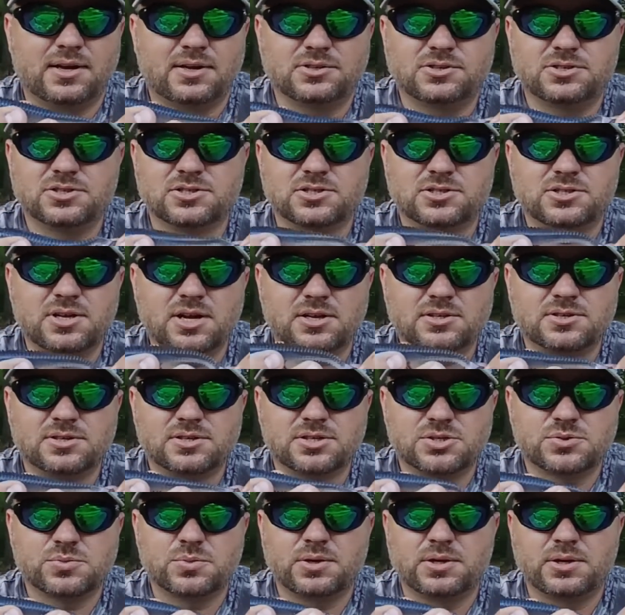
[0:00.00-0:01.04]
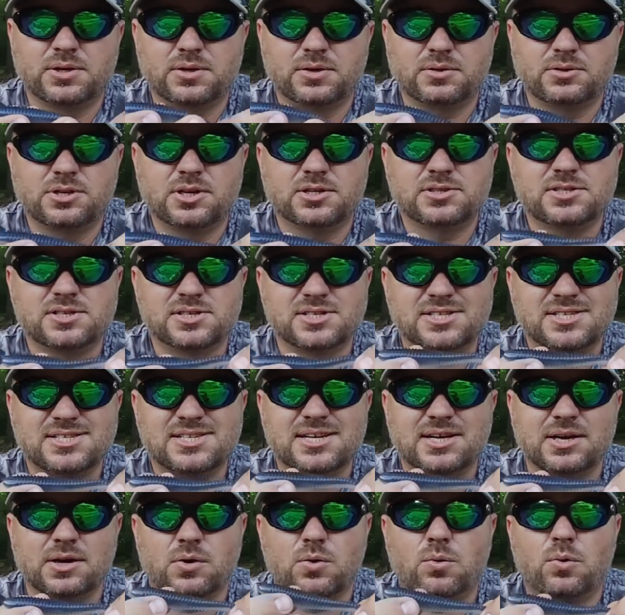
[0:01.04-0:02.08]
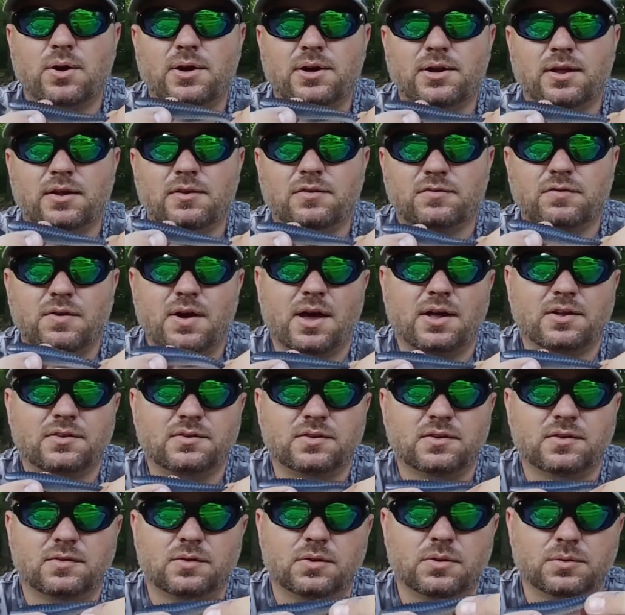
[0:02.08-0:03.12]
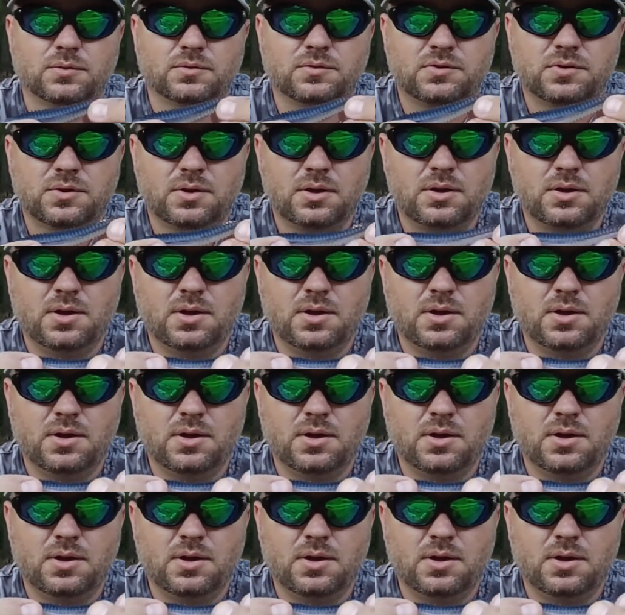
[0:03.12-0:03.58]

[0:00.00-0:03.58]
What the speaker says: It just doesn't sink quite as fast as those.